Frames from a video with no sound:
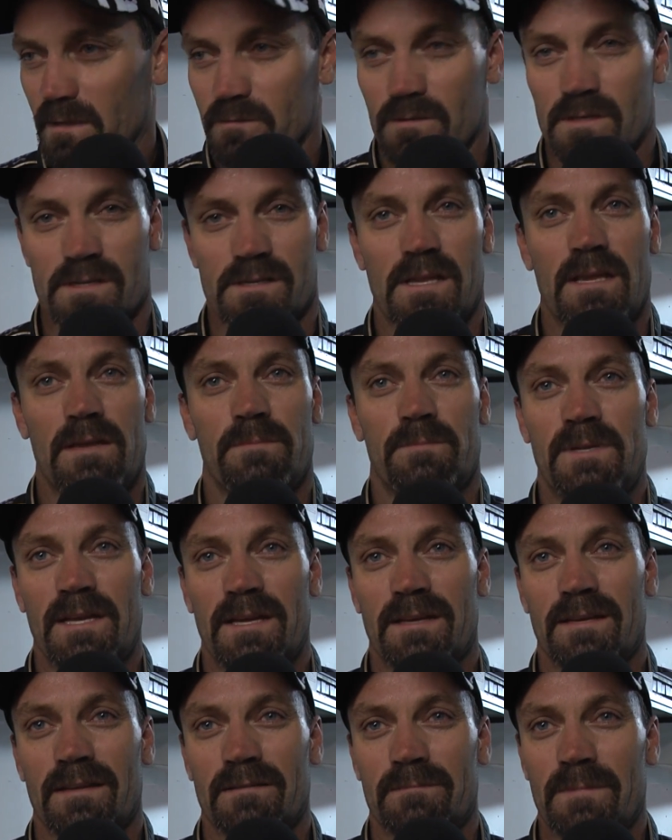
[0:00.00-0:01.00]
just keep
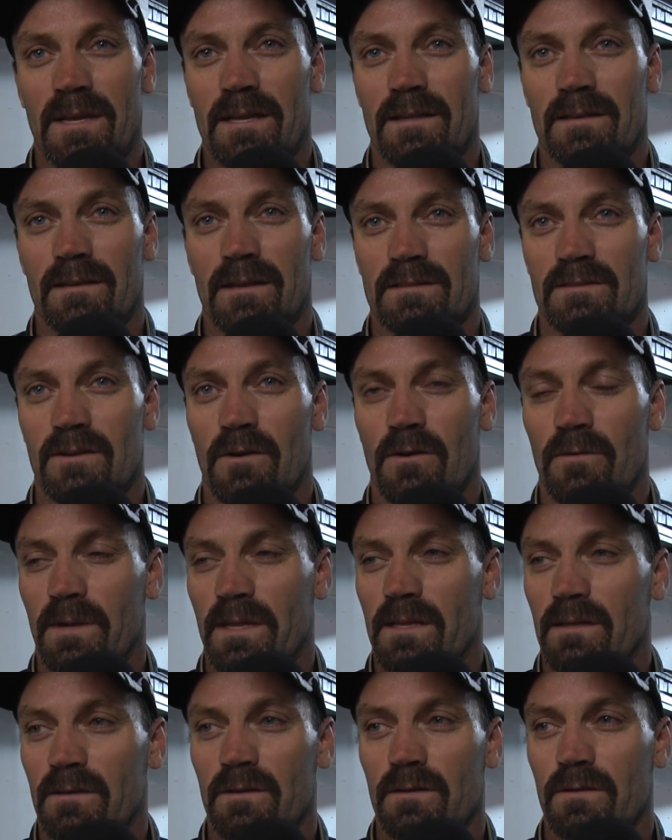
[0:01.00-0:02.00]
digging, man. That's all we
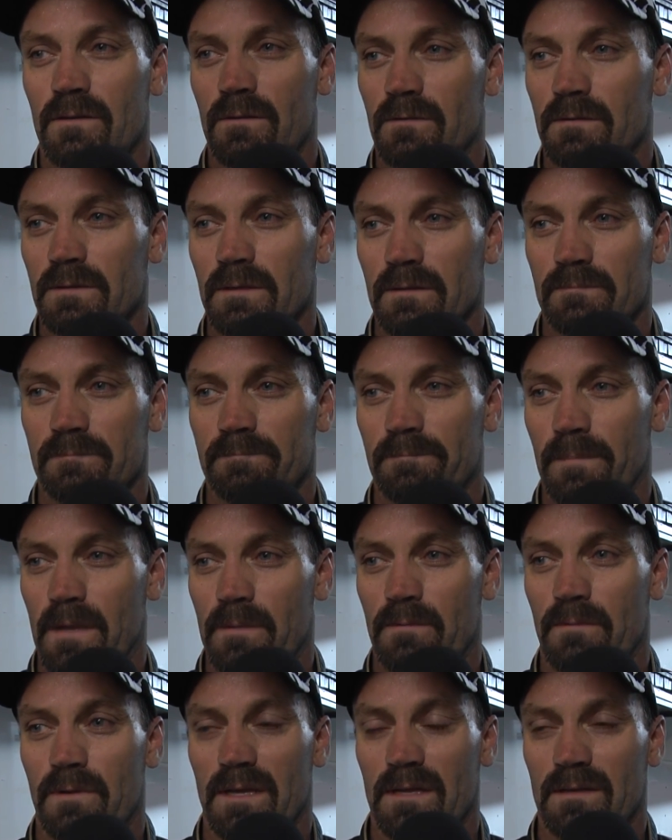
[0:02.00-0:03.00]
can do, and
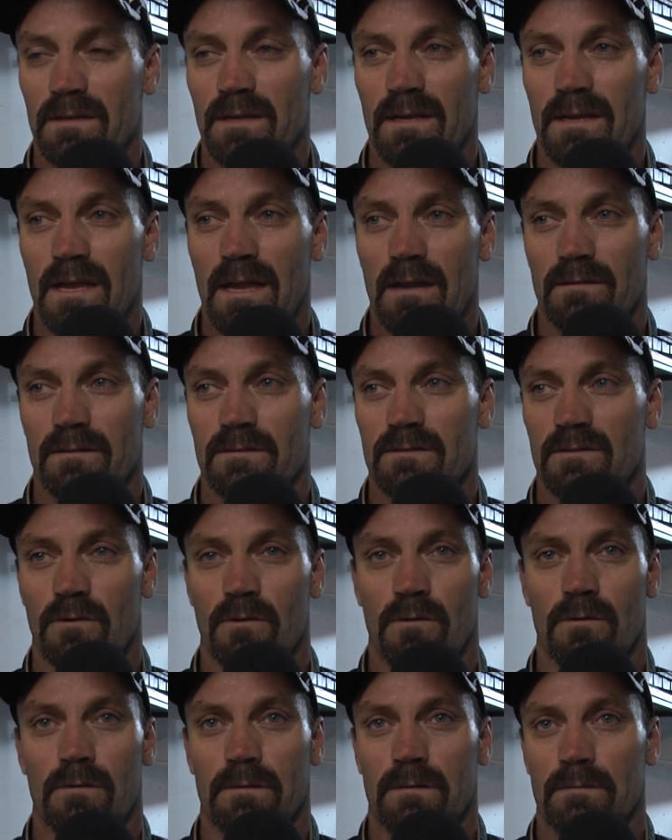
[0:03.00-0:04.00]
maybe we can dig out of this
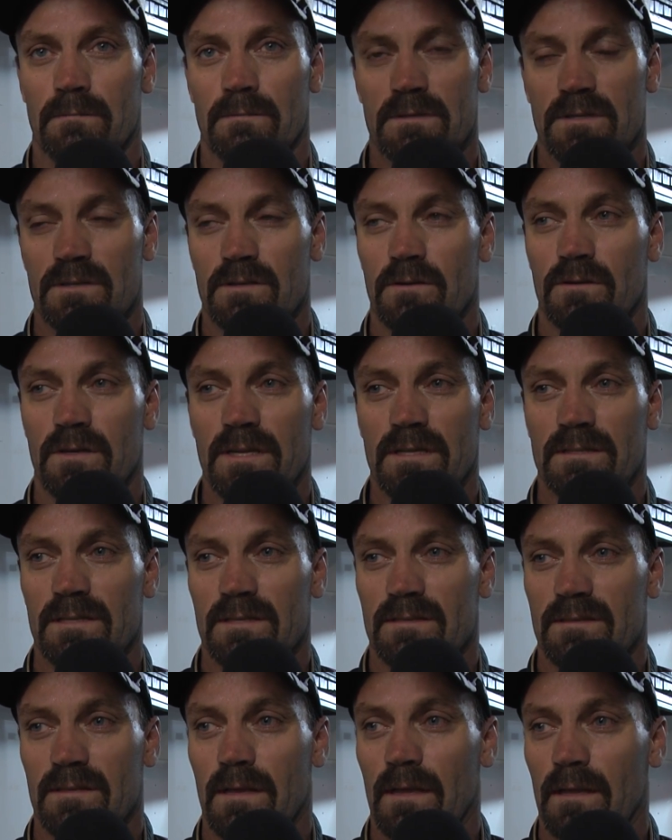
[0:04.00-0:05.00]
hole and still get
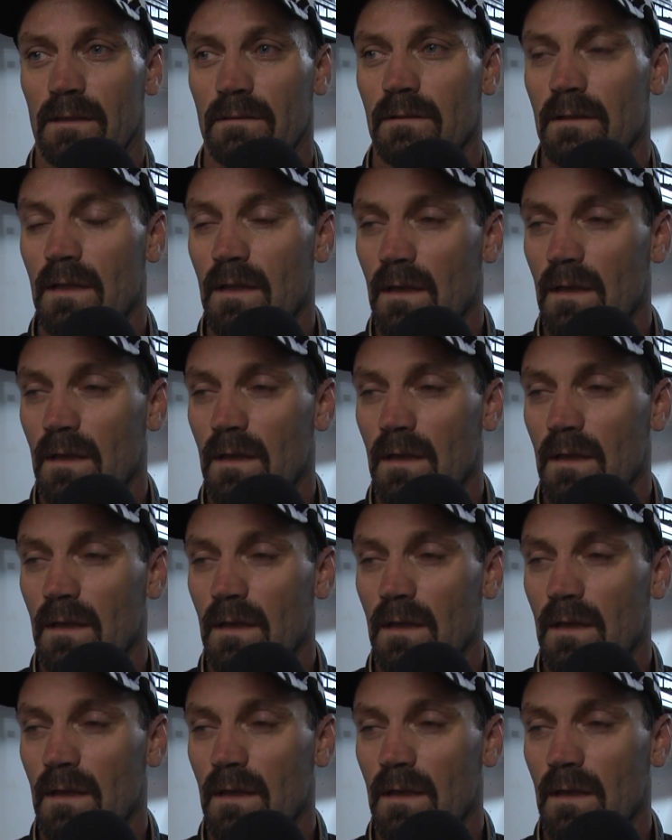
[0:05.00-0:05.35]
this thing.